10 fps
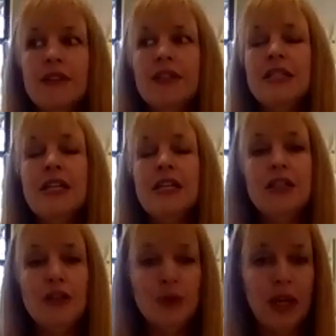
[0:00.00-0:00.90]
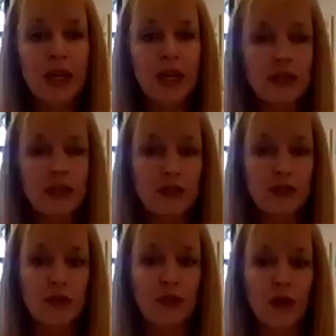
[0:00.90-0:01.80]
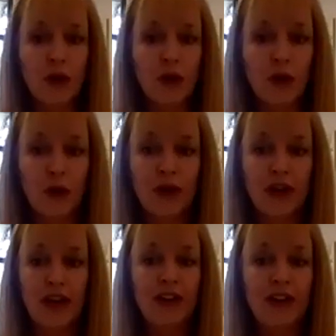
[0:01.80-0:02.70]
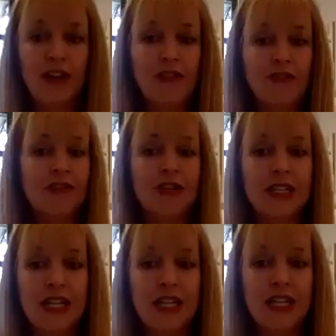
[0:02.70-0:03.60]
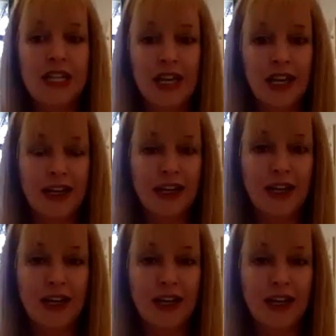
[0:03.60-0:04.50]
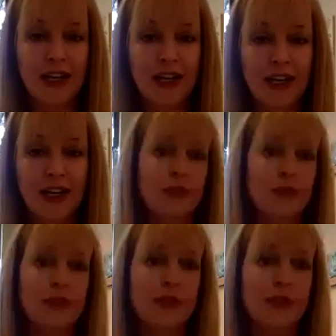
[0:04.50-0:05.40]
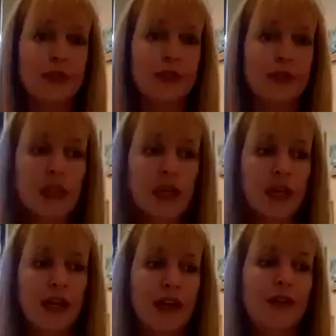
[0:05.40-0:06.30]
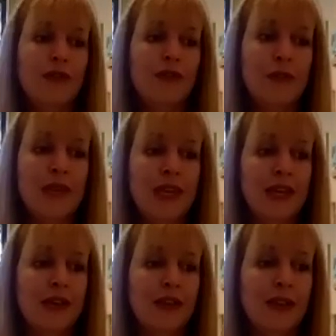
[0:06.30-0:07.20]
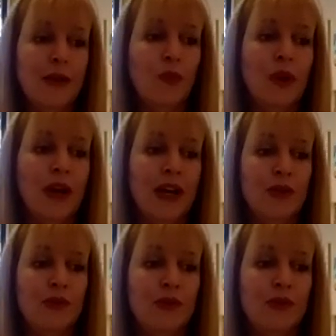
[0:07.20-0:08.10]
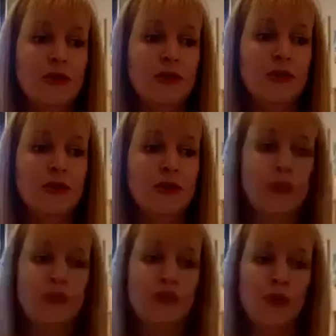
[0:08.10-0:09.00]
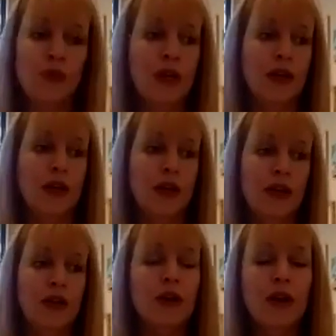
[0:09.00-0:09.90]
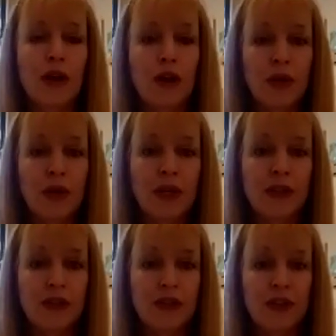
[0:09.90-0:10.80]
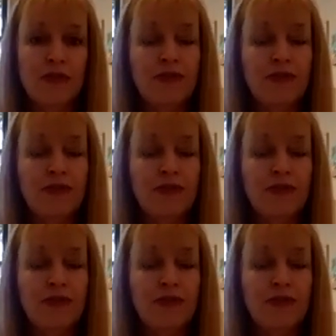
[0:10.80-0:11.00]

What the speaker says: it's continuing to grow every day as you choose to use these tools. I know for me, like what I used to think was joy a year ago is a